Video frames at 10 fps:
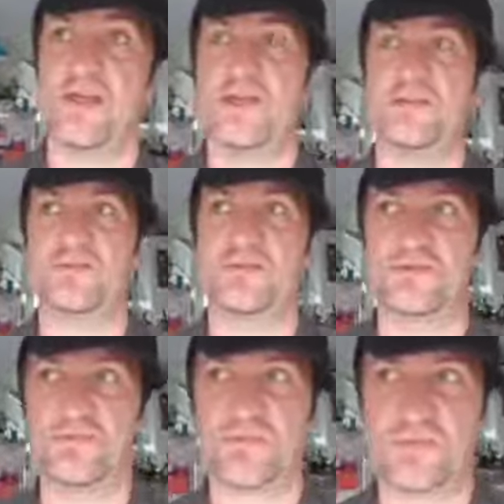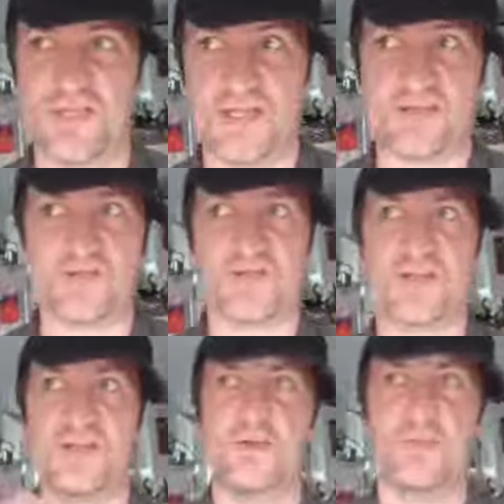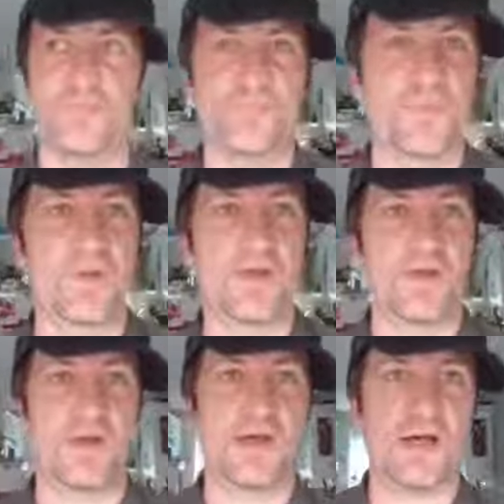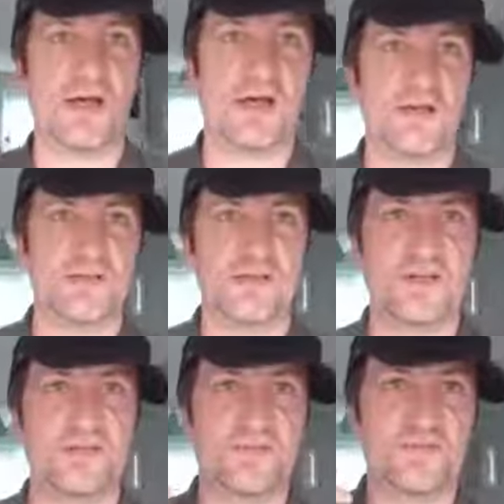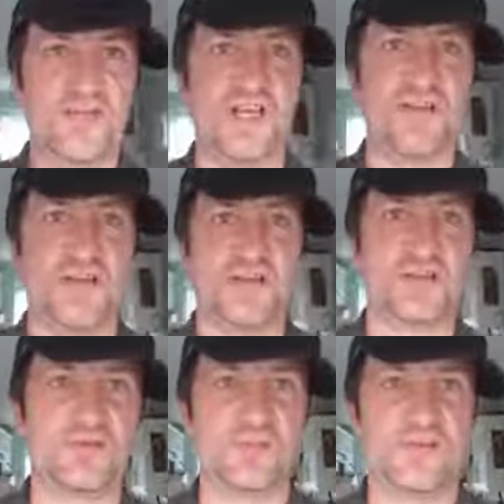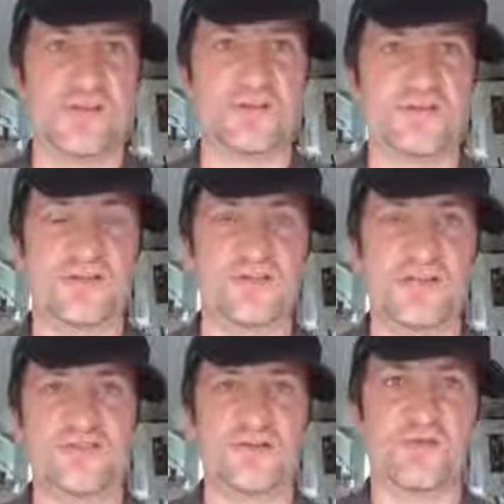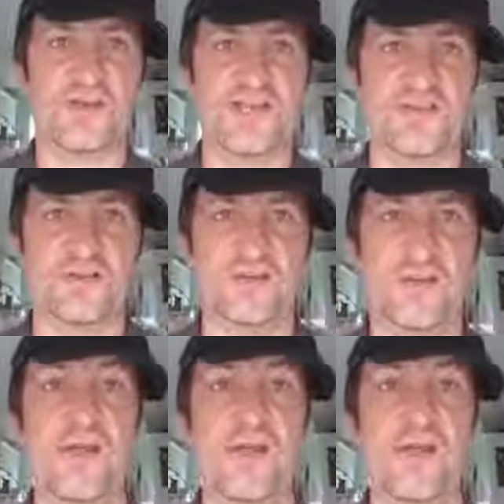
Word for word: You can take the treacle out and you can change it into something else. You can change the location,